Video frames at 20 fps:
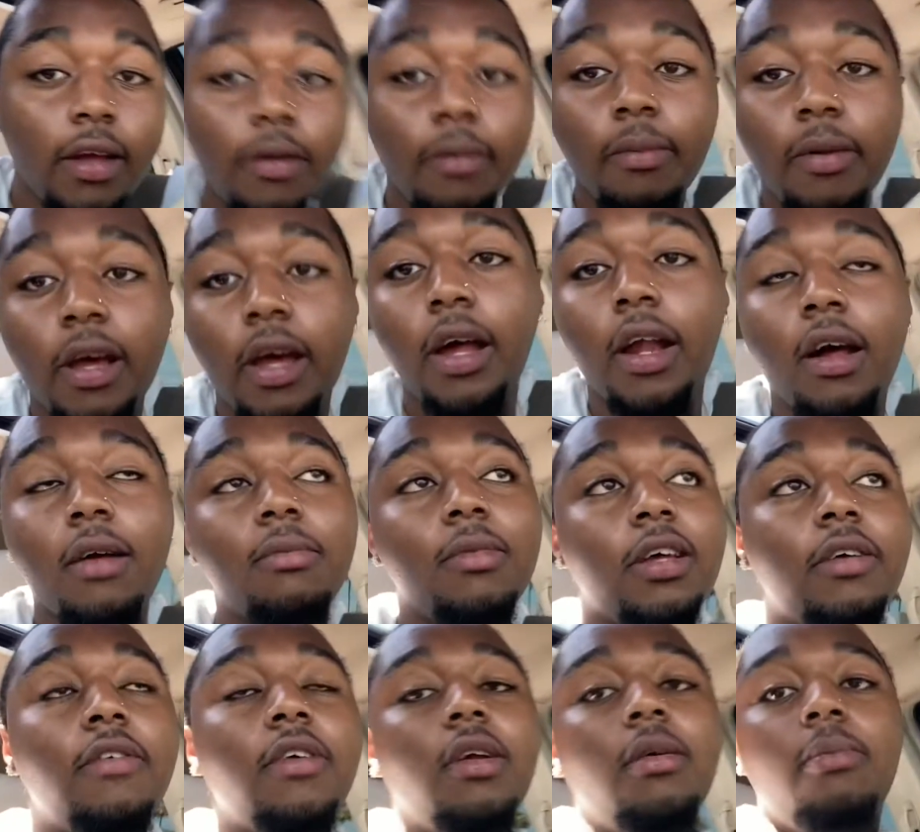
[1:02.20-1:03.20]
man, I'm
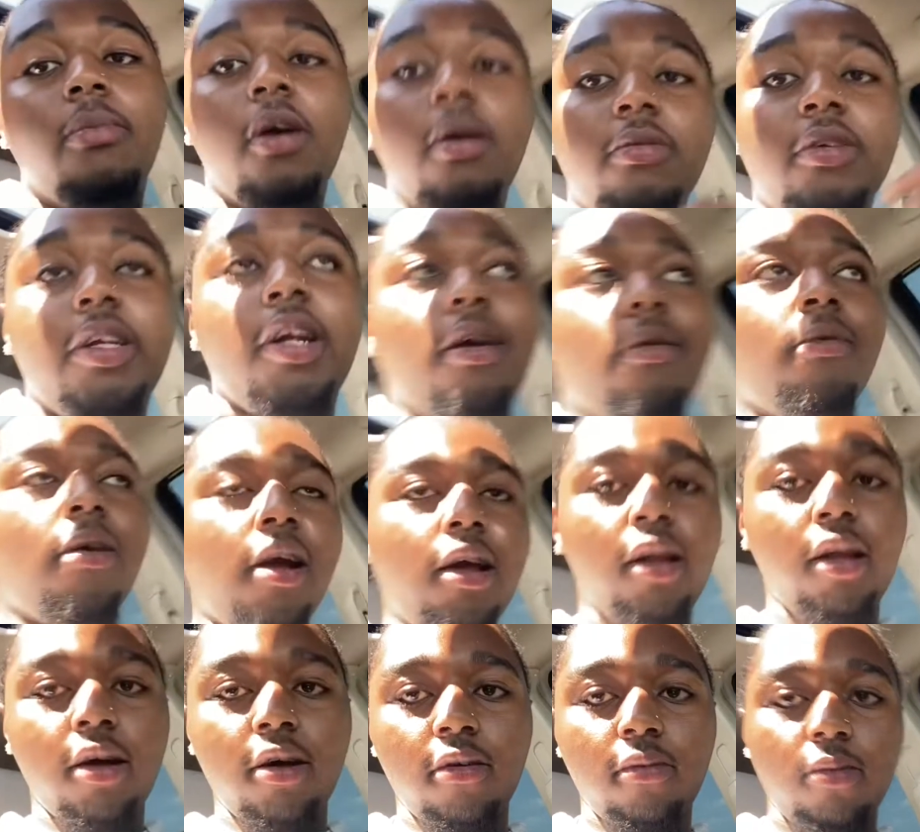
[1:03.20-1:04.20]
leaving a barbershop right
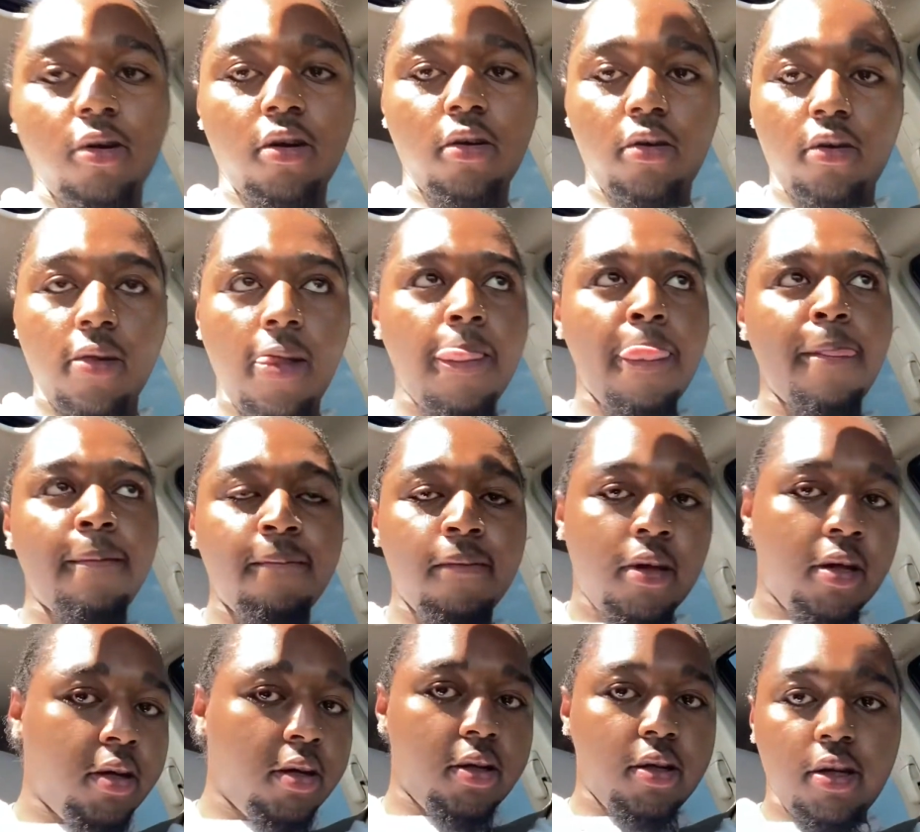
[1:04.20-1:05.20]
now, bro.
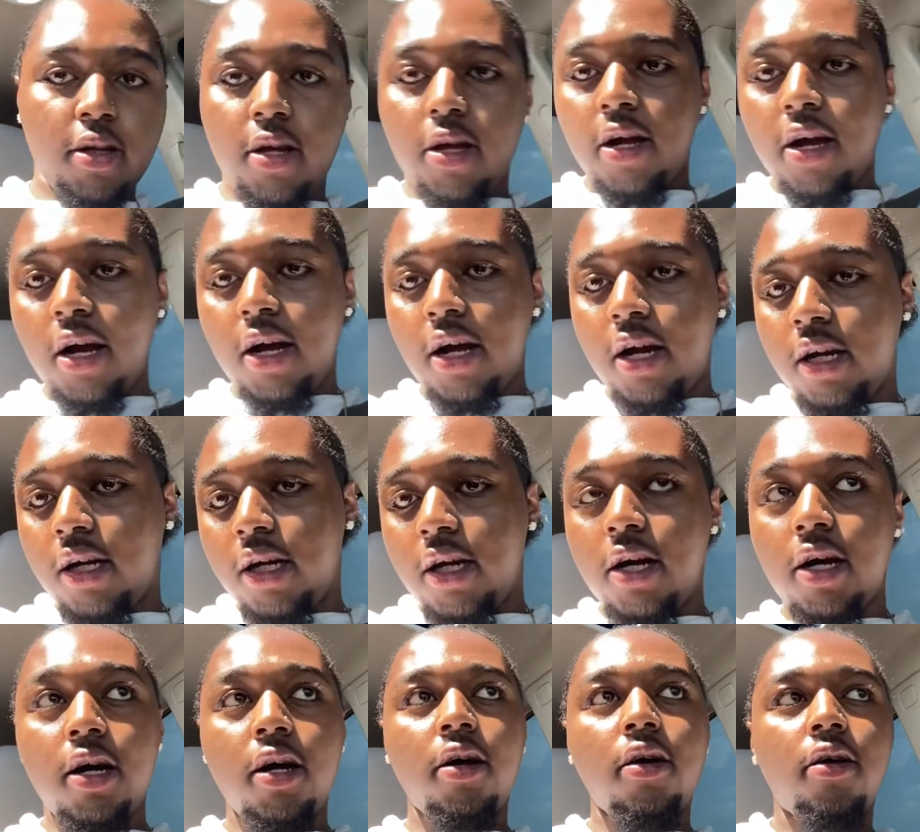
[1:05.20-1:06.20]
Yeah, I got to
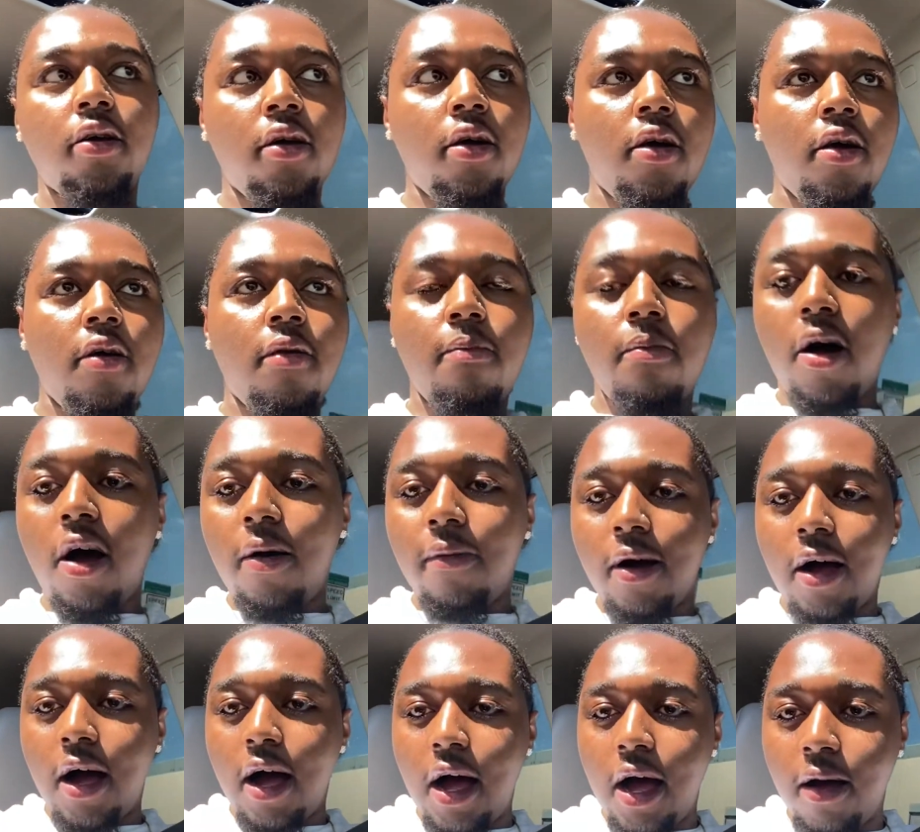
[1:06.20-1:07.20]
cut. But I'm
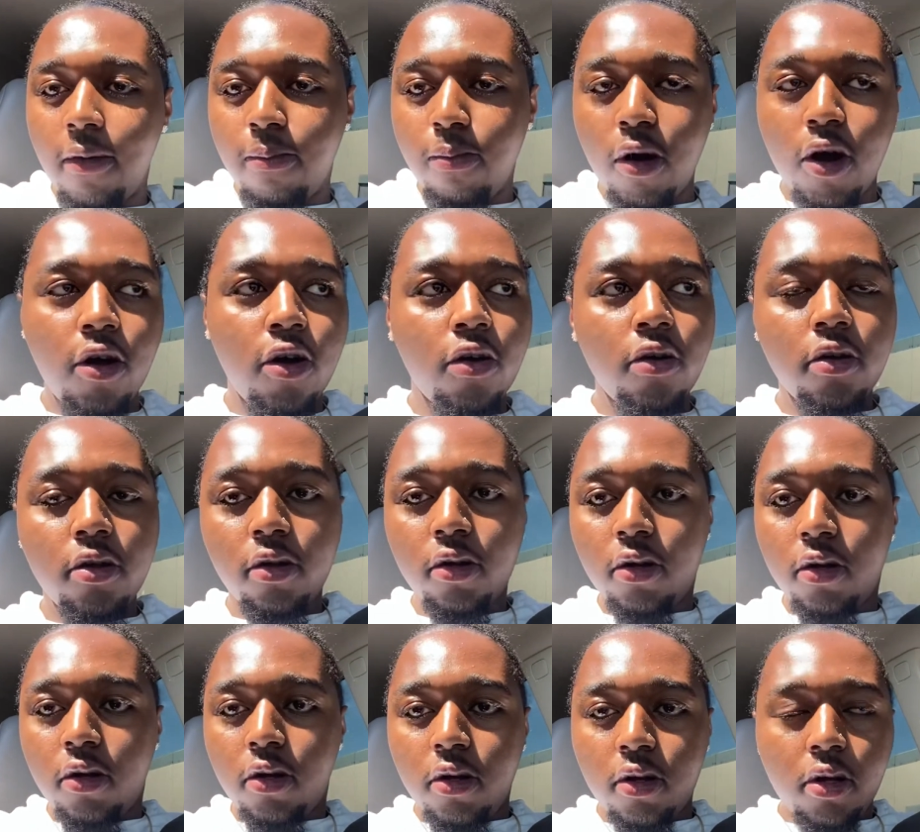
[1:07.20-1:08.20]
hot, bro.
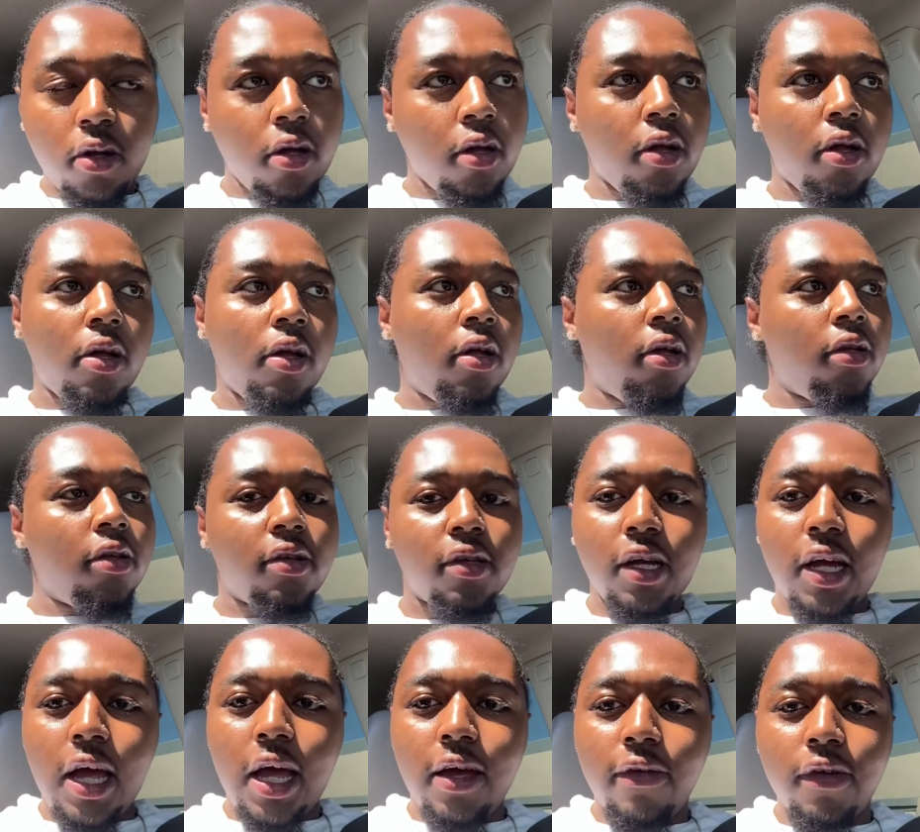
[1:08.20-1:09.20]
This
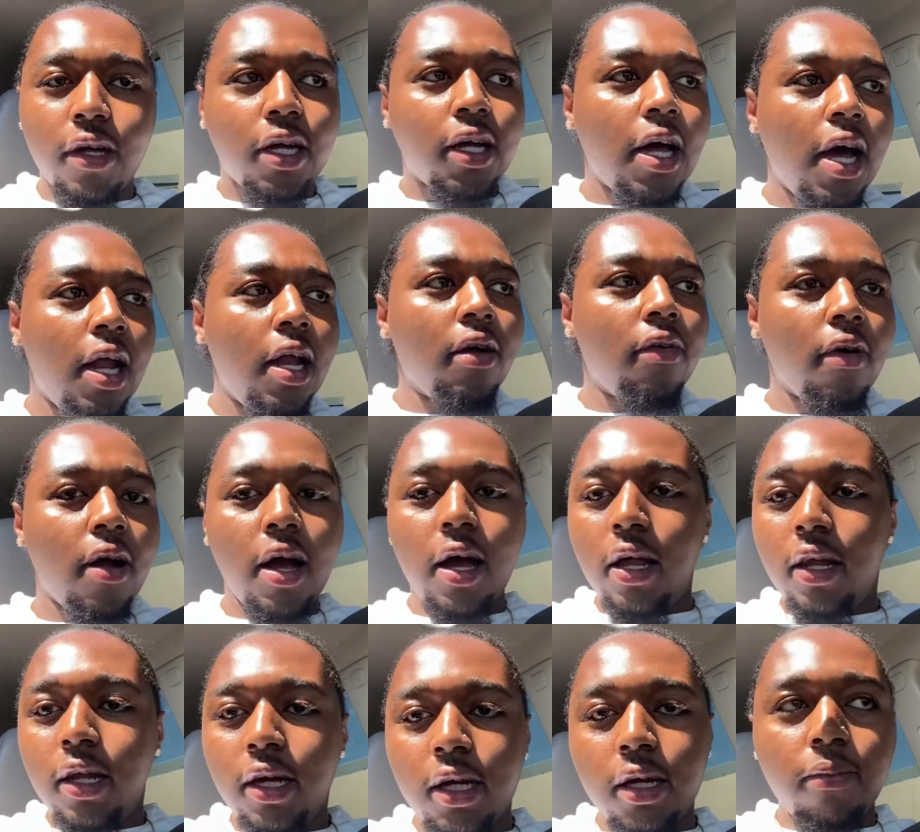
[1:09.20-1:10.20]
nigga ain't even cut it right.
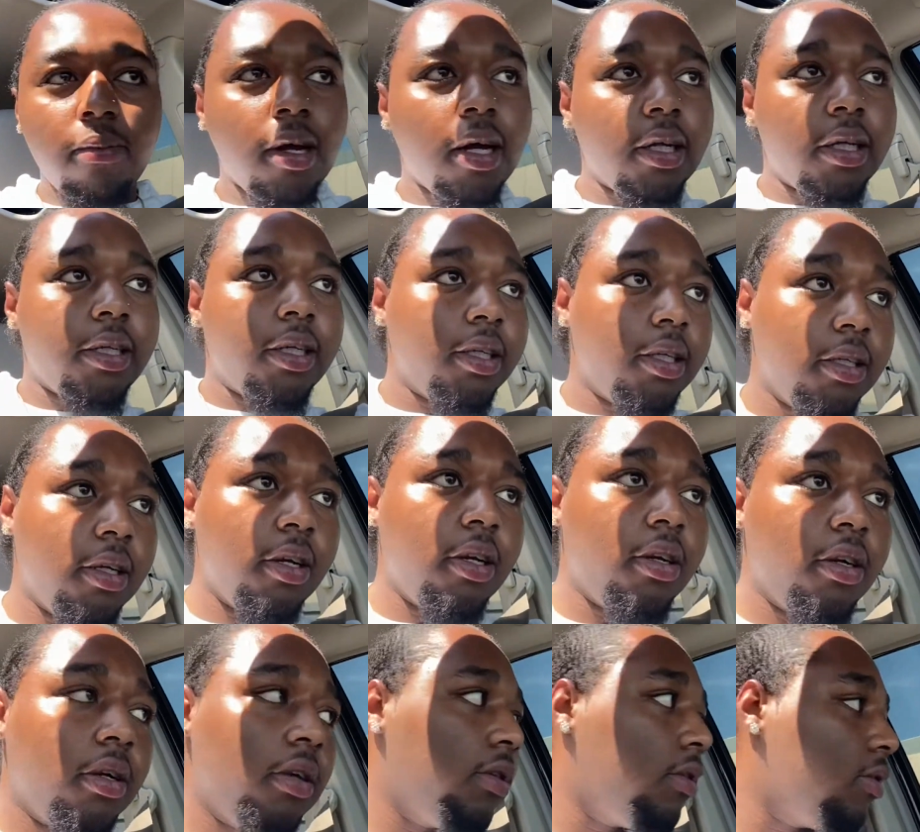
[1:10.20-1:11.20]
Look at my shit. Hold
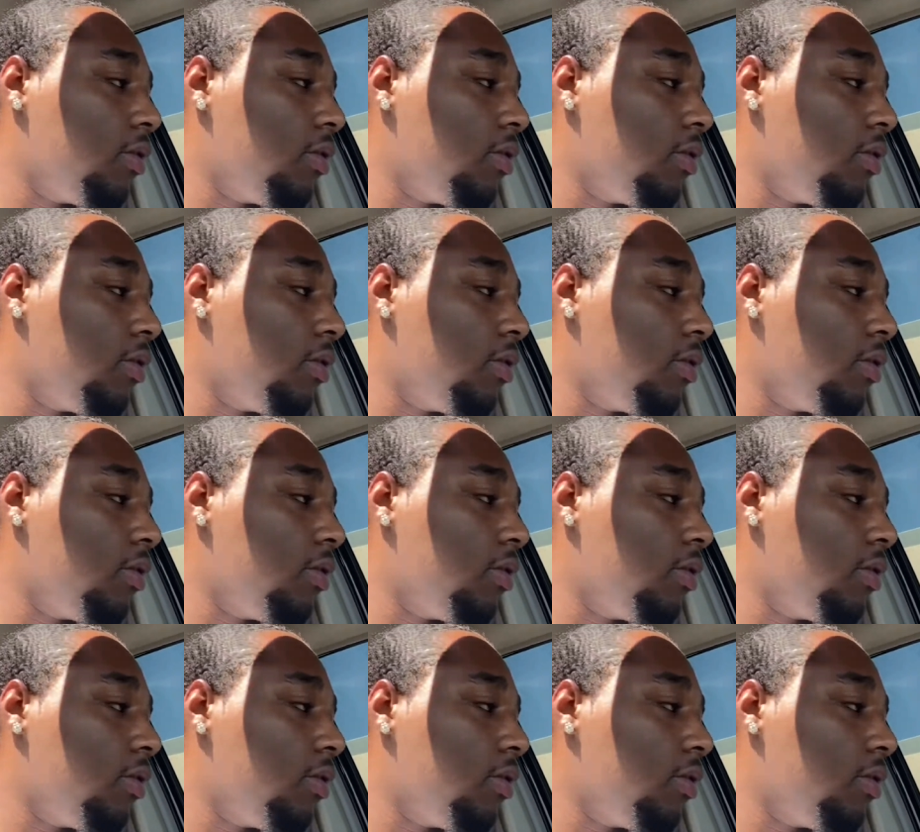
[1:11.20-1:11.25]
on.